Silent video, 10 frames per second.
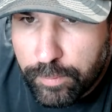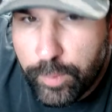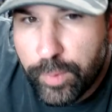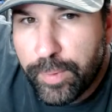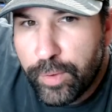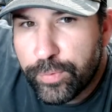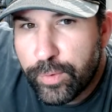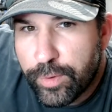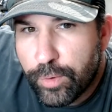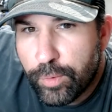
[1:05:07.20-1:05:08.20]
We were both
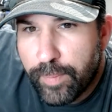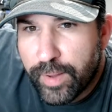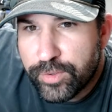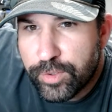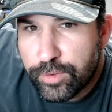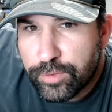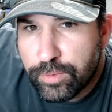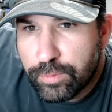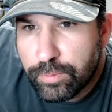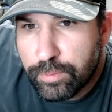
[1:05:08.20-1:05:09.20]
throwing old monsters.